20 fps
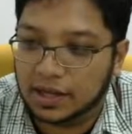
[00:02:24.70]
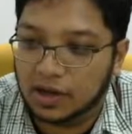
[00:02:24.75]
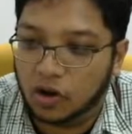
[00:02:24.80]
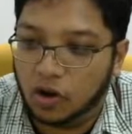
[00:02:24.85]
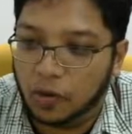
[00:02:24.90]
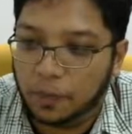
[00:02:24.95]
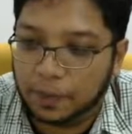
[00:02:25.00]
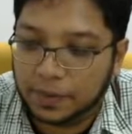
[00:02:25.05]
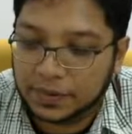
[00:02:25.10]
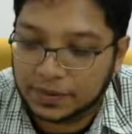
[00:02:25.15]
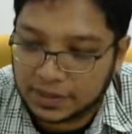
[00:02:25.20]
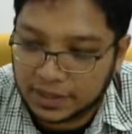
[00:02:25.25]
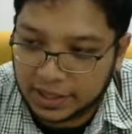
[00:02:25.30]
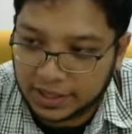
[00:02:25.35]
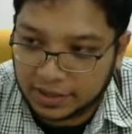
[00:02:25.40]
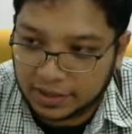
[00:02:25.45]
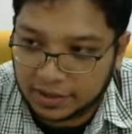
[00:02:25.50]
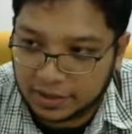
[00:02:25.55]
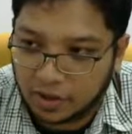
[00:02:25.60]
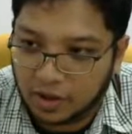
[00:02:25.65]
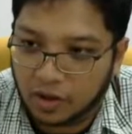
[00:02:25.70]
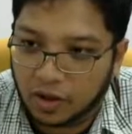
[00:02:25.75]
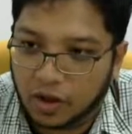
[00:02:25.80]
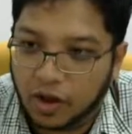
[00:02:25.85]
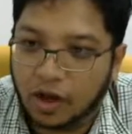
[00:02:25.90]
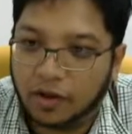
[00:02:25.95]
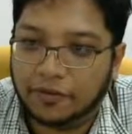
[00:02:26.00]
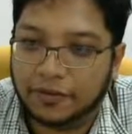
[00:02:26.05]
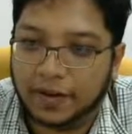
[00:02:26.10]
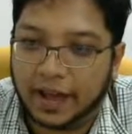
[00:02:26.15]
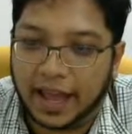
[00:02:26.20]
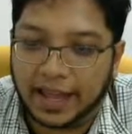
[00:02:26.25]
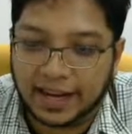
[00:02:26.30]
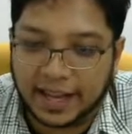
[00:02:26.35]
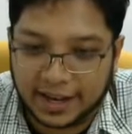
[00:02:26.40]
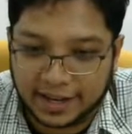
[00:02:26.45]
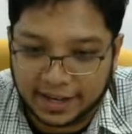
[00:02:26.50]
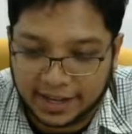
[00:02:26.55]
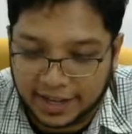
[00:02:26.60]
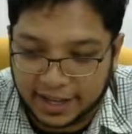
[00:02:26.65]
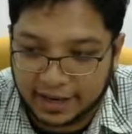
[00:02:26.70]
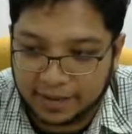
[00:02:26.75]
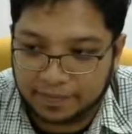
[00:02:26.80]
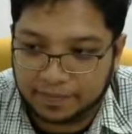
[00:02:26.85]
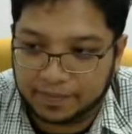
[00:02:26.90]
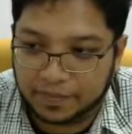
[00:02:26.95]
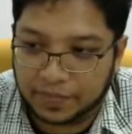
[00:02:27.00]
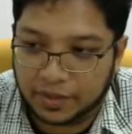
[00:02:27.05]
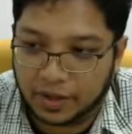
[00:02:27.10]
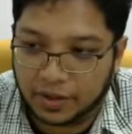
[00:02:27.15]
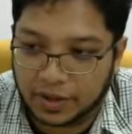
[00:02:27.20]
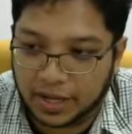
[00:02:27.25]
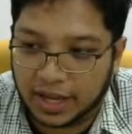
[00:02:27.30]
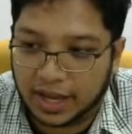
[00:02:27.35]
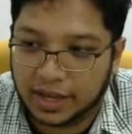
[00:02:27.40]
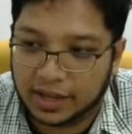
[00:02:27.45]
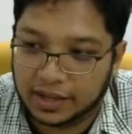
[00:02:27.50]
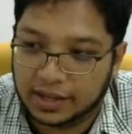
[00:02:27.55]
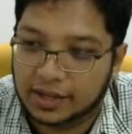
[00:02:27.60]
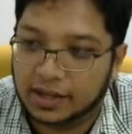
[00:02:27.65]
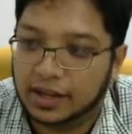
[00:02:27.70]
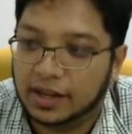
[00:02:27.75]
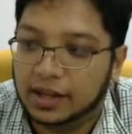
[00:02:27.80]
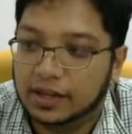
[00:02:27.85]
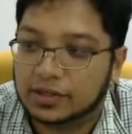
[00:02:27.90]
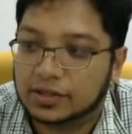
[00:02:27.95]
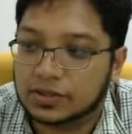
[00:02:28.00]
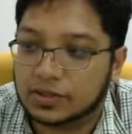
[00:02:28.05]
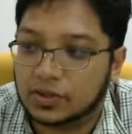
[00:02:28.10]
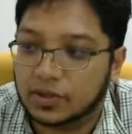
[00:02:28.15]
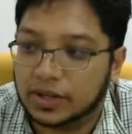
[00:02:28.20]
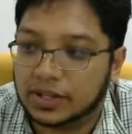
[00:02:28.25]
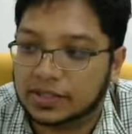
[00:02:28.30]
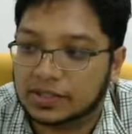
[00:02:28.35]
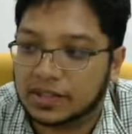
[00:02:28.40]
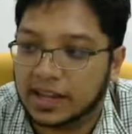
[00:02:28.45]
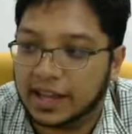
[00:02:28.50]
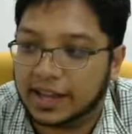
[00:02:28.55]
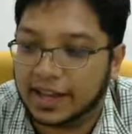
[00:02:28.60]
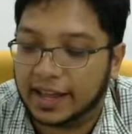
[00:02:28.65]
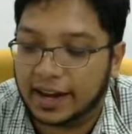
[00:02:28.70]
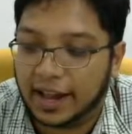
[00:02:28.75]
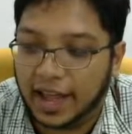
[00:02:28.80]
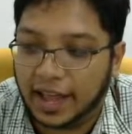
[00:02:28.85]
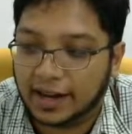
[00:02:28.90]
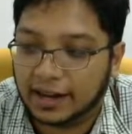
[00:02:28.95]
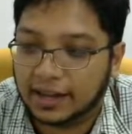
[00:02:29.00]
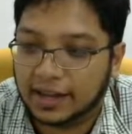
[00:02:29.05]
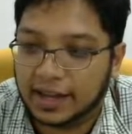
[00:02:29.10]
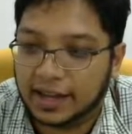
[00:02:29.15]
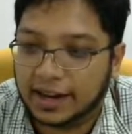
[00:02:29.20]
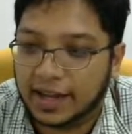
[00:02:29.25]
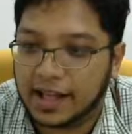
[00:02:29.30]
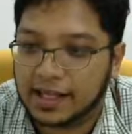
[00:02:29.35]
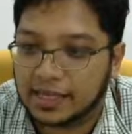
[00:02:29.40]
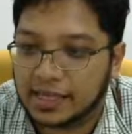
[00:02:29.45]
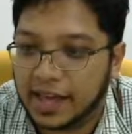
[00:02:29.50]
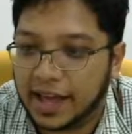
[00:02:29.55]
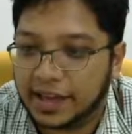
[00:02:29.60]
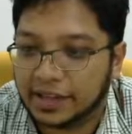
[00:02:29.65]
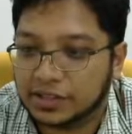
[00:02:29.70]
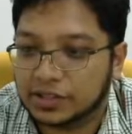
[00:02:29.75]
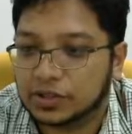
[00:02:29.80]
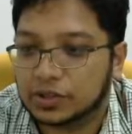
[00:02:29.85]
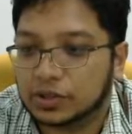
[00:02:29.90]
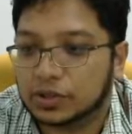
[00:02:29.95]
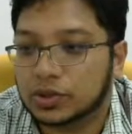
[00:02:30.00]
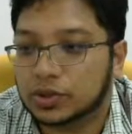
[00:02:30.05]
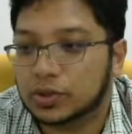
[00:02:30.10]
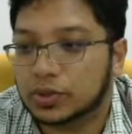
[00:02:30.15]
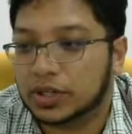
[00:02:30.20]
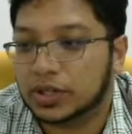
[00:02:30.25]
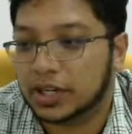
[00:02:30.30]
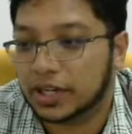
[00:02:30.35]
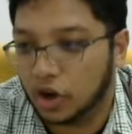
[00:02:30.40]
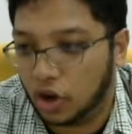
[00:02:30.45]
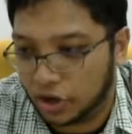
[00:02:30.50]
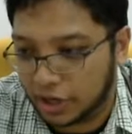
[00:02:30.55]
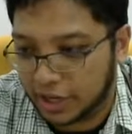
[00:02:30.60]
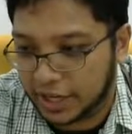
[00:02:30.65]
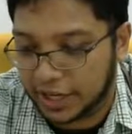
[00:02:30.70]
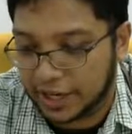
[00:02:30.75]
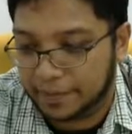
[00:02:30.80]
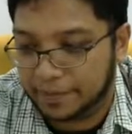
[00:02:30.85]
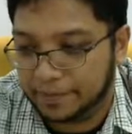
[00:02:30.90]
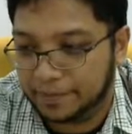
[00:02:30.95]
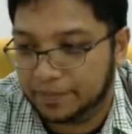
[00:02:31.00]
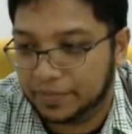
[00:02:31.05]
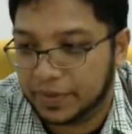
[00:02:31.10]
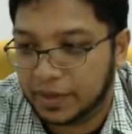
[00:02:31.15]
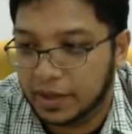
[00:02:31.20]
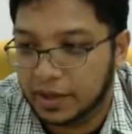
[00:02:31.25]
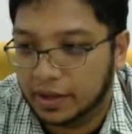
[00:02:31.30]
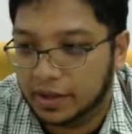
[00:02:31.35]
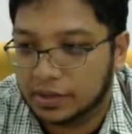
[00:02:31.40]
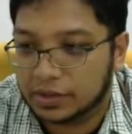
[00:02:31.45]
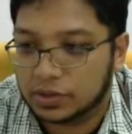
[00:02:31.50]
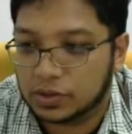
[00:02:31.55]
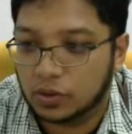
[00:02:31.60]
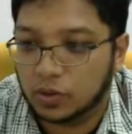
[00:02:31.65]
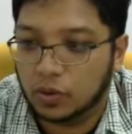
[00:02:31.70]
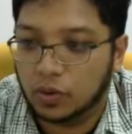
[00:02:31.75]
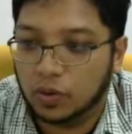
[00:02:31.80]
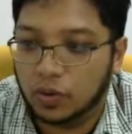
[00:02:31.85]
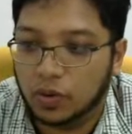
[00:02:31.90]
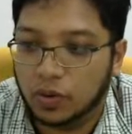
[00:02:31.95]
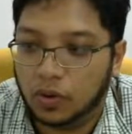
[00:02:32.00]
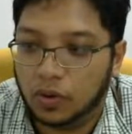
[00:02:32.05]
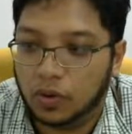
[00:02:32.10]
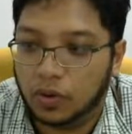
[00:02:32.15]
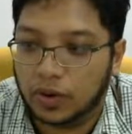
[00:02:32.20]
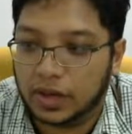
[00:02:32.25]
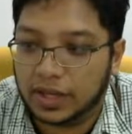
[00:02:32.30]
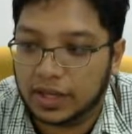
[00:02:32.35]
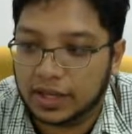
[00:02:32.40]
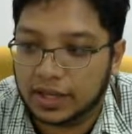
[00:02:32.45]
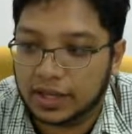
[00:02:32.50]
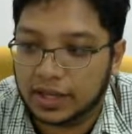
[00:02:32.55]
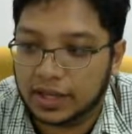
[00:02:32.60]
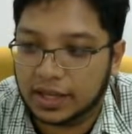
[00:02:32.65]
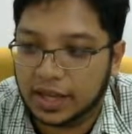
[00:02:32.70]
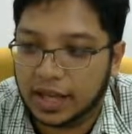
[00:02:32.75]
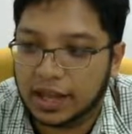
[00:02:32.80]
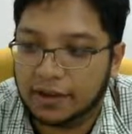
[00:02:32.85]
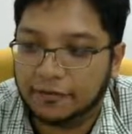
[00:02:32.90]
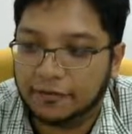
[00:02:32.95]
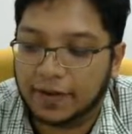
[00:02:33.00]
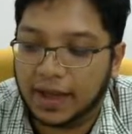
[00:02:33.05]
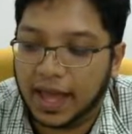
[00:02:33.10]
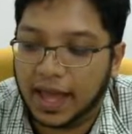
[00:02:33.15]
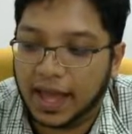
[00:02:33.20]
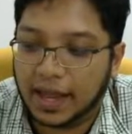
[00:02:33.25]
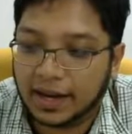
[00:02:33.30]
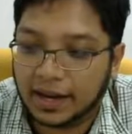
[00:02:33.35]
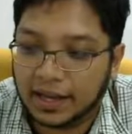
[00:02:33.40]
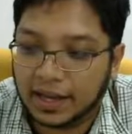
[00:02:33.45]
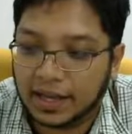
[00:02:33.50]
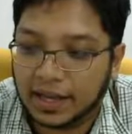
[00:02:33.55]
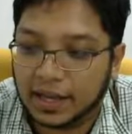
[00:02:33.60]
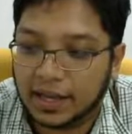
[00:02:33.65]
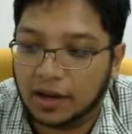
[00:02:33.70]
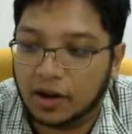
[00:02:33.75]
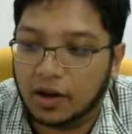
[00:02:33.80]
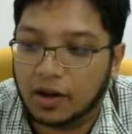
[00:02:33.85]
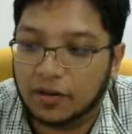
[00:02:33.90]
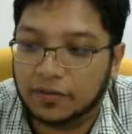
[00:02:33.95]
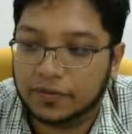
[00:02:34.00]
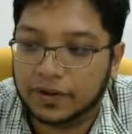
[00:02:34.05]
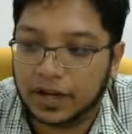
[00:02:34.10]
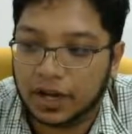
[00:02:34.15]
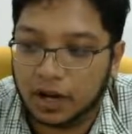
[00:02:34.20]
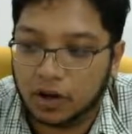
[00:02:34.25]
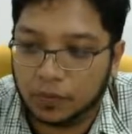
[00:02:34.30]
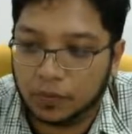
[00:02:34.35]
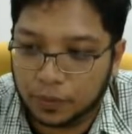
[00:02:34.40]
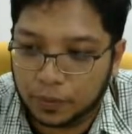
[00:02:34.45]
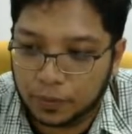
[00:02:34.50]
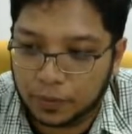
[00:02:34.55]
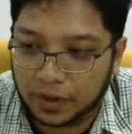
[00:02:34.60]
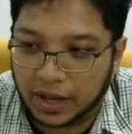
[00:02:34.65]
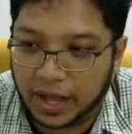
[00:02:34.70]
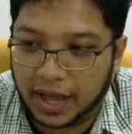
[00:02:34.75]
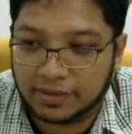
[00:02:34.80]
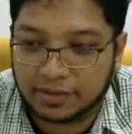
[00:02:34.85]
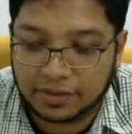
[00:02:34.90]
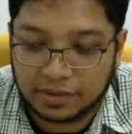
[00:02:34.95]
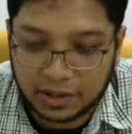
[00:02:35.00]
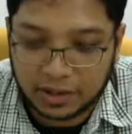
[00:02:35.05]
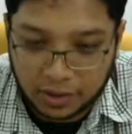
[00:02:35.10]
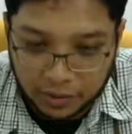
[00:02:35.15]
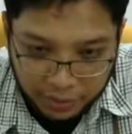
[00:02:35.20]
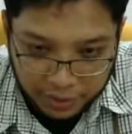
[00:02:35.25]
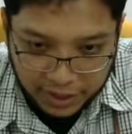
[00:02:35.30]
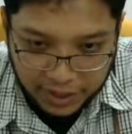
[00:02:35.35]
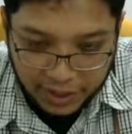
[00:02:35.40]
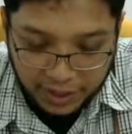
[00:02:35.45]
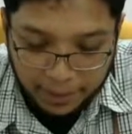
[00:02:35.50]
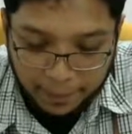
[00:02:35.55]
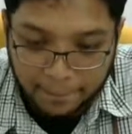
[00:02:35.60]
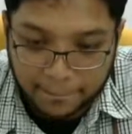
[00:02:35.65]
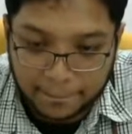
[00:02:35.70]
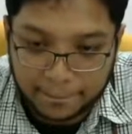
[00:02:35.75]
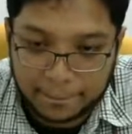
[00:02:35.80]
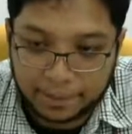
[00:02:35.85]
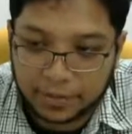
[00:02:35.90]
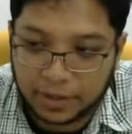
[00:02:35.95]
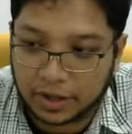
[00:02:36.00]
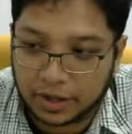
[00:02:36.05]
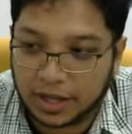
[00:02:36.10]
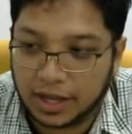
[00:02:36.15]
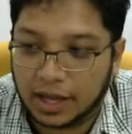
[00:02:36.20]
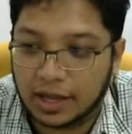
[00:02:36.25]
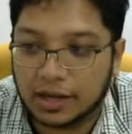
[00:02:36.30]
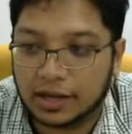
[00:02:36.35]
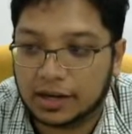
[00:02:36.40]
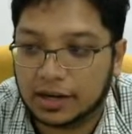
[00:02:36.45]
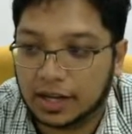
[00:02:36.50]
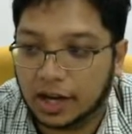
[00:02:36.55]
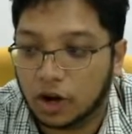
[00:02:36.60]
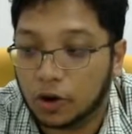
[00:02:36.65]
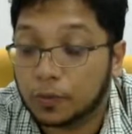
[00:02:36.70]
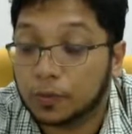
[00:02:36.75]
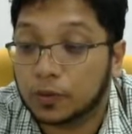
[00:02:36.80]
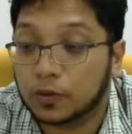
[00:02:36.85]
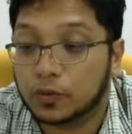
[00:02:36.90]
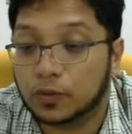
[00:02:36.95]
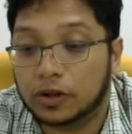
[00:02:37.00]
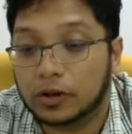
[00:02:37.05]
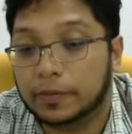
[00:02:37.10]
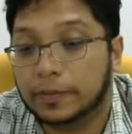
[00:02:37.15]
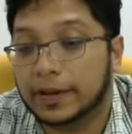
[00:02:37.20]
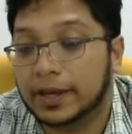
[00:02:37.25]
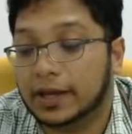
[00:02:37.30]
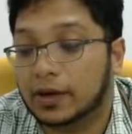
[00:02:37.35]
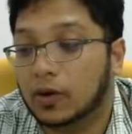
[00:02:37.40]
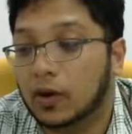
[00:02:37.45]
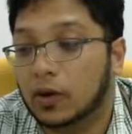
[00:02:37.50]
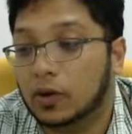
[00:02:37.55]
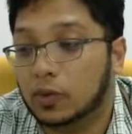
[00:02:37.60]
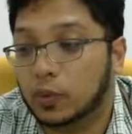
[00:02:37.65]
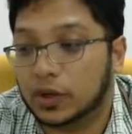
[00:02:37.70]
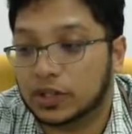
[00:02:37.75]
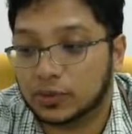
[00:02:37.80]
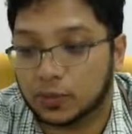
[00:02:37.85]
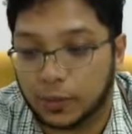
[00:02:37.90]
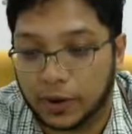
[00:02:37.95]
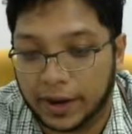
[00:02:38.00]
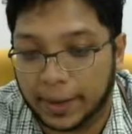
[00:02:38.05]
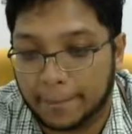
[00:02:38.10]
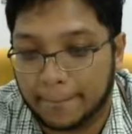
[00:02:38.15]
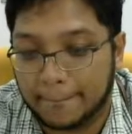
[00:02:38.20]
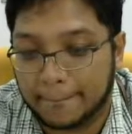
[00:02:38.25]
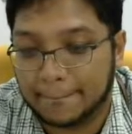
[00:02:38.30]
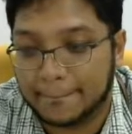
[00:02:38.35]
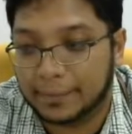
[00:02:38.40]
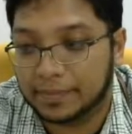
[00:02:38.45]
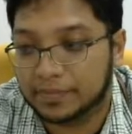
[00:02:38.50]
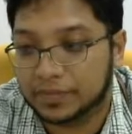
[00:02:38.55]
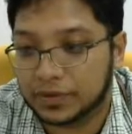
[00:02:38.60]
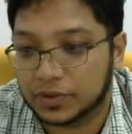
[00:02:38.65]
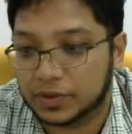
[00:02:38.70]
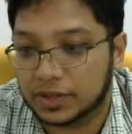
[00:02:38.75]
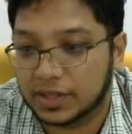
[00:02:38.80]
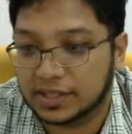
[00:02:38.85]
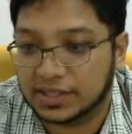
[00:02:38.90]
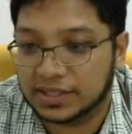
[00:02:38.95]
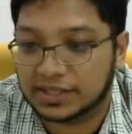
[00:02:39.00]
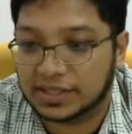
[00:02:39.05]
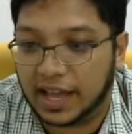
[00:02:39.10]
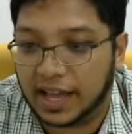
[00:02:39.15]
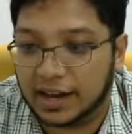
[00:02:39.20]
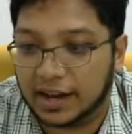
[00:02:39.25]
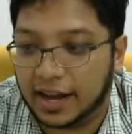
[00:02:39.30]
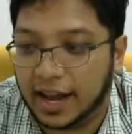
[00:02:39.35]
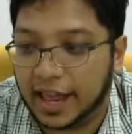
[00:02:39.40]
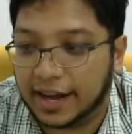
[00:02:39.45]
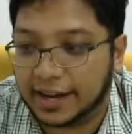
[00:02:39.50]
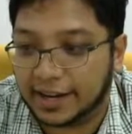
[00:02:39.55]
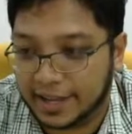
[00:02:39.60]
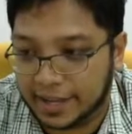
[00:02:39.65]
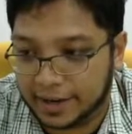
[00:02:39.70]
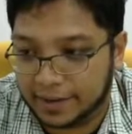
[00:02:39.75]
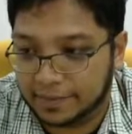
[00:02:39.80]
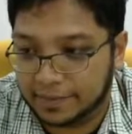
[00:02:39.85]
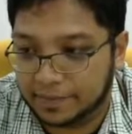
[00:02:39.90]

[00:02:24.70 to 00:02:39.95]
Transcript: opposite of an AND gate. Okay, so it's like an AND gate attached to a NOT gate. So if any of the output has 0 in it, okay, the output will be always 1. So this is a NAND gate.